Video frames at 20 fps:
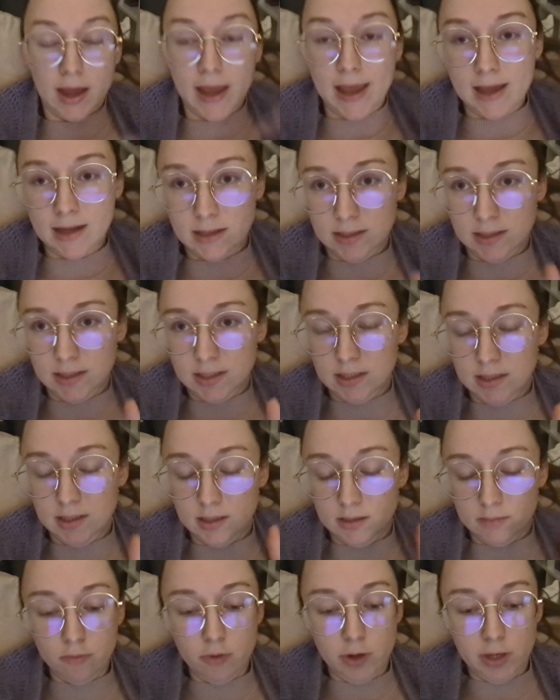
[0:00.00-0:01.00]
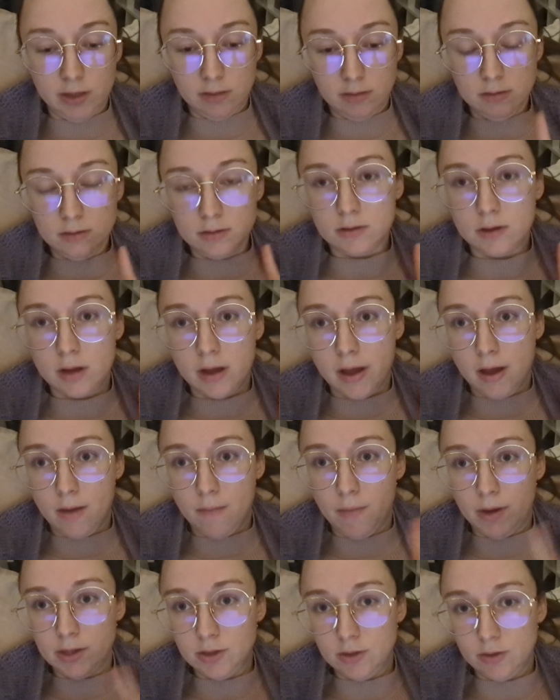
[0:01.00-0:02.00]
I edited some reels.
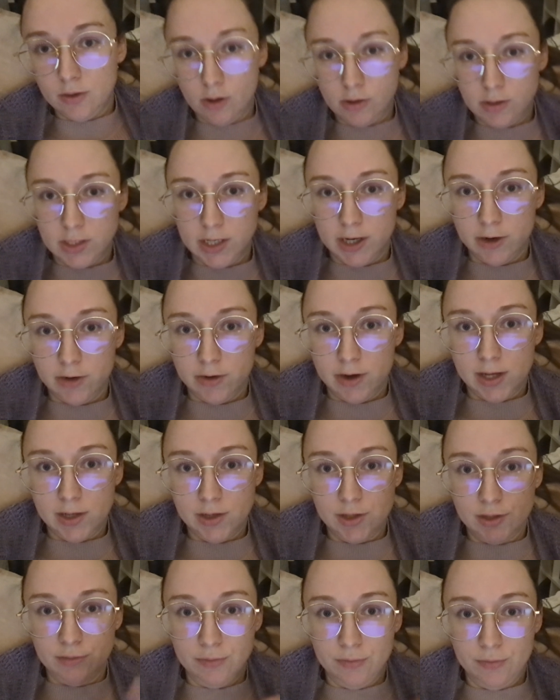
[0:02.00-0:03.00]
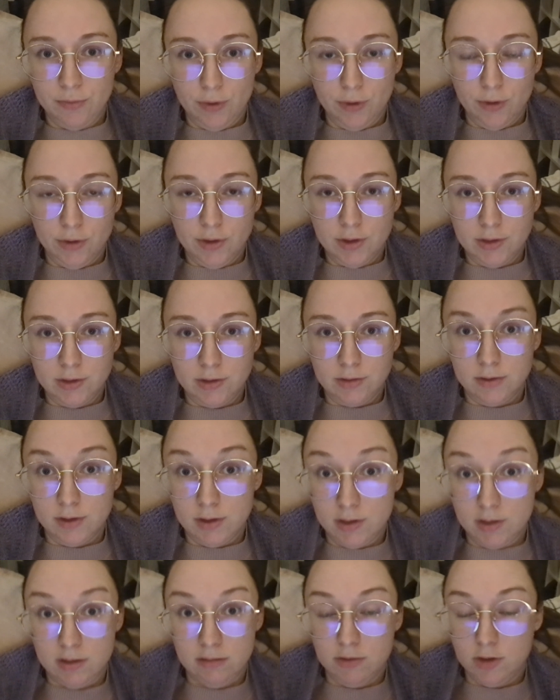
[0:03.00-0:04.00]
I do content creation for this
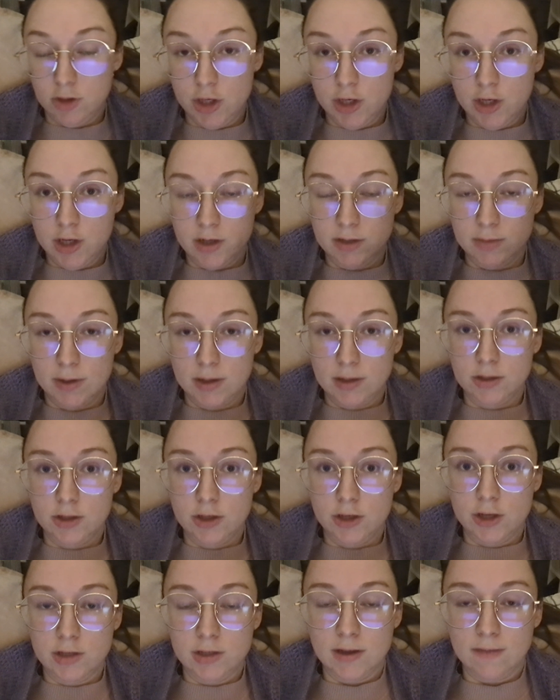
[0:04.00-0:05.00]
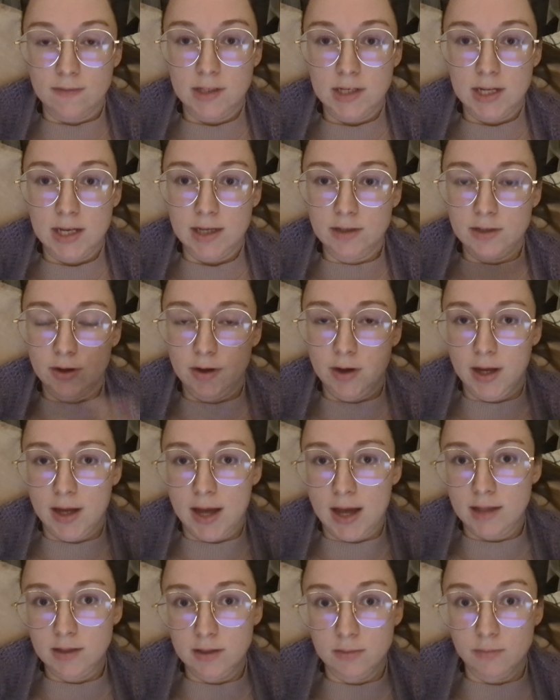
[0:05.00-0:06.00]
studio as well, Studio 70, so I
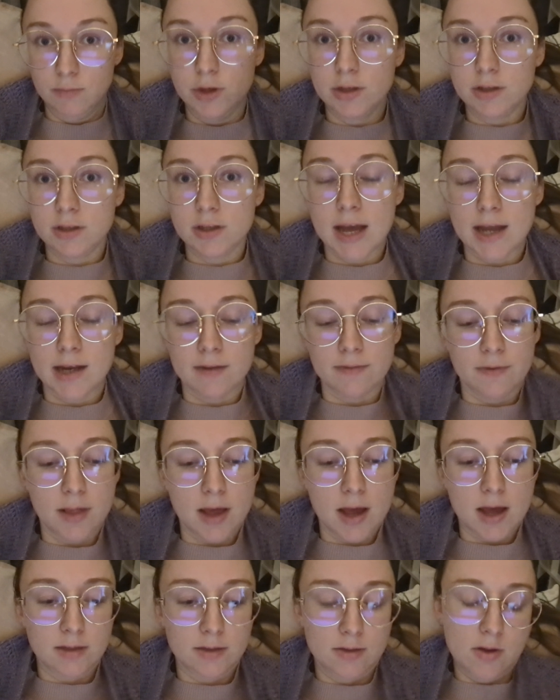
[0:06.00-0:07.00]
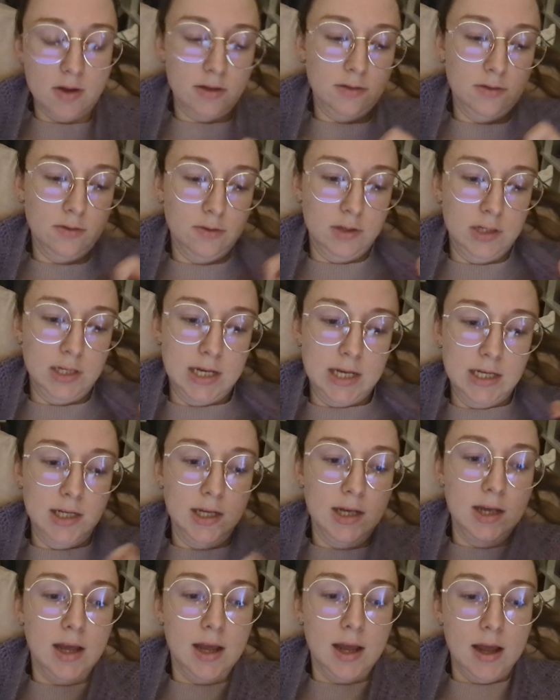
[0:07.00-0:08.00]
had some reels to edit for that, so that's sorted.
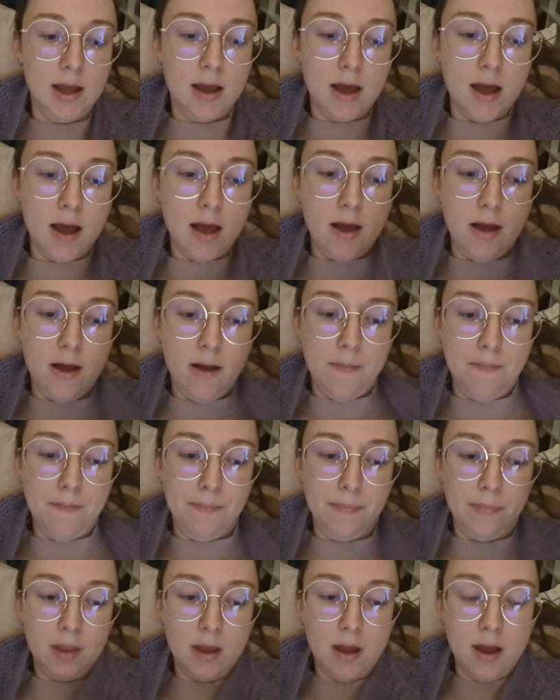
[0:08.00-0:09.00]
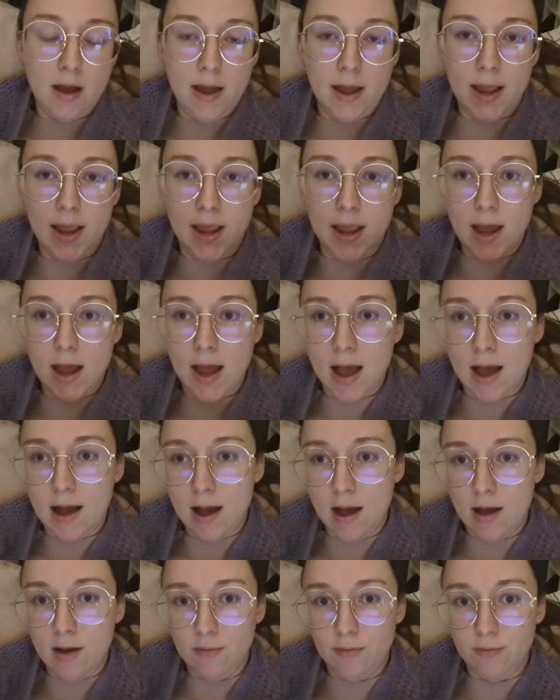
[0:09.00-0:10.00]
I
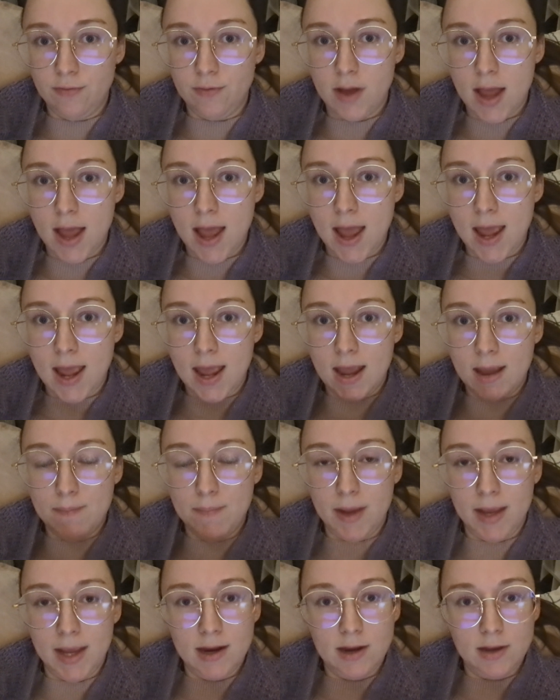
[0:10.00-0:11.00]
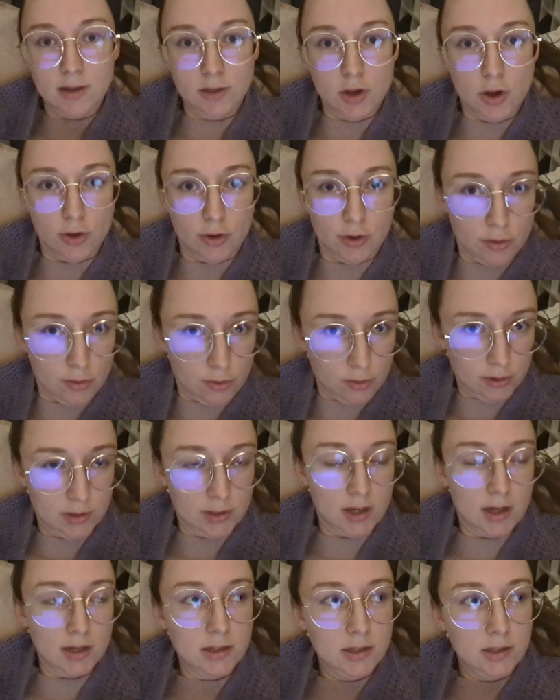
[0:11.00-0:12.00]
have a beginner's yoga course
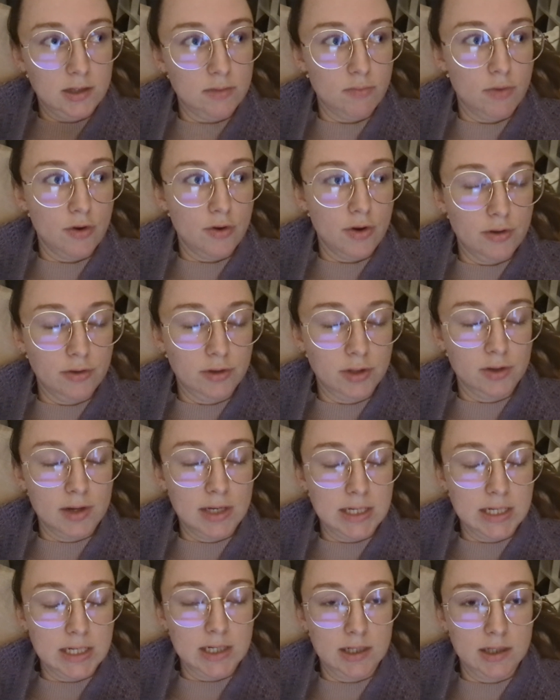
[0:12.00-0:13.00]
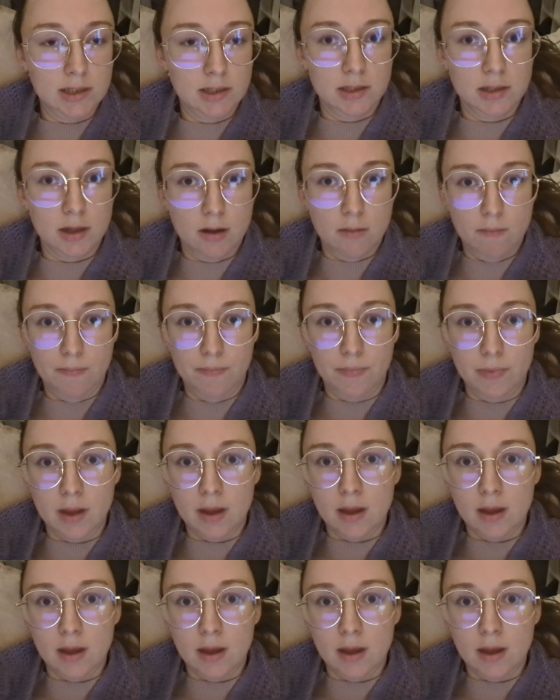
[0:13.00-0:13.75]
starting tomorrow, so I did some